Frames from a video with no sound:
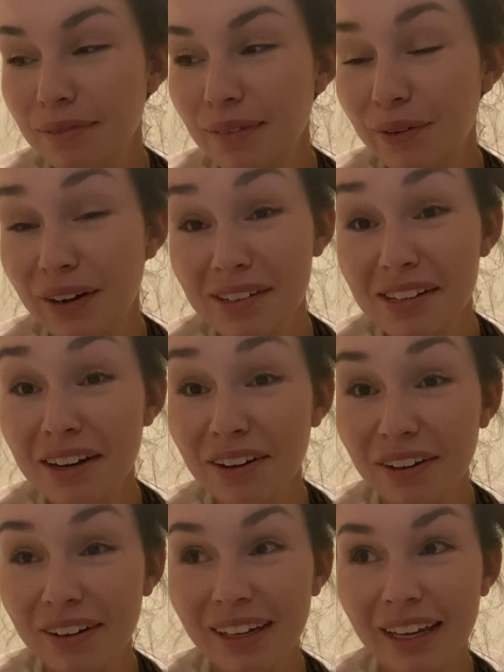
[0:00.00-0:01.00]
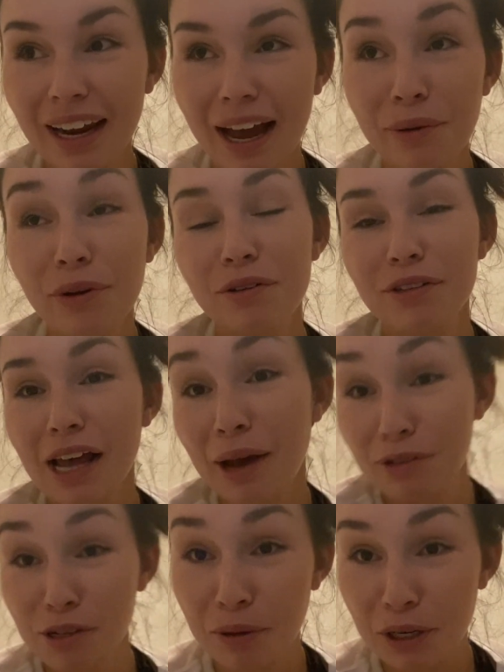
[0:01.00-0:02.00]
When I was little, I
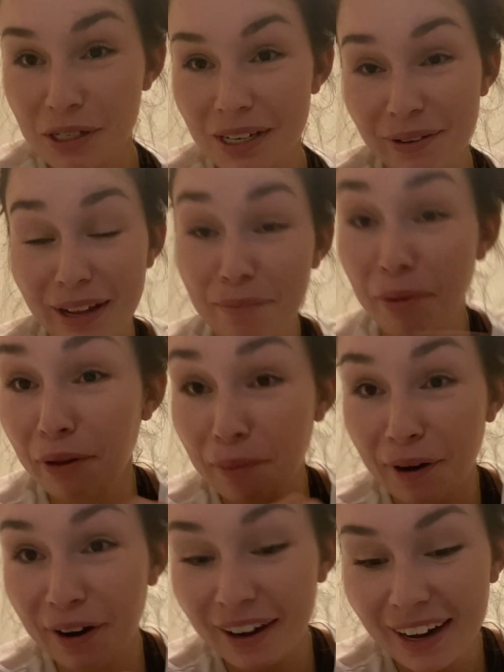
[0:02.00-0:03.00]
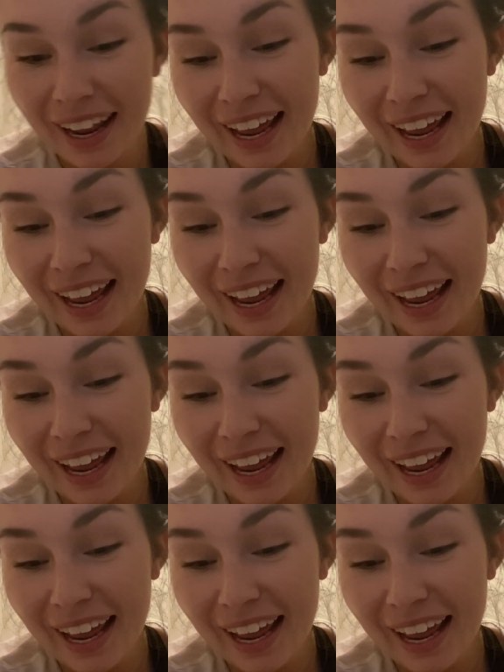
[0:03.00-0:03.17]
was a person that, like, pull apart,